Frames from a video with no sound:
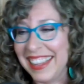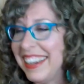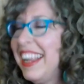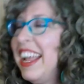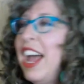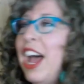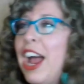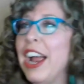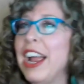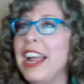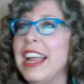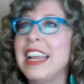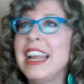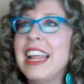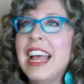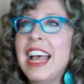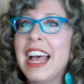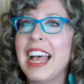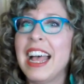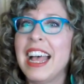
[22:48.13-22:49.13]
Yeah. All right,
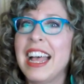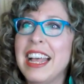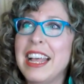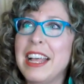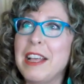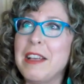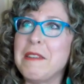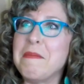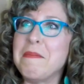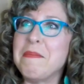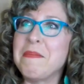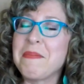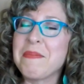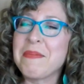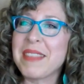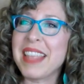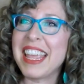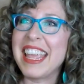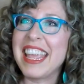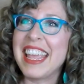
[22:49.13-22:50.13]
yeah.
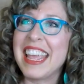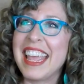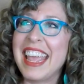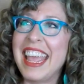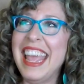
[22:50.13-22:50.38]
um,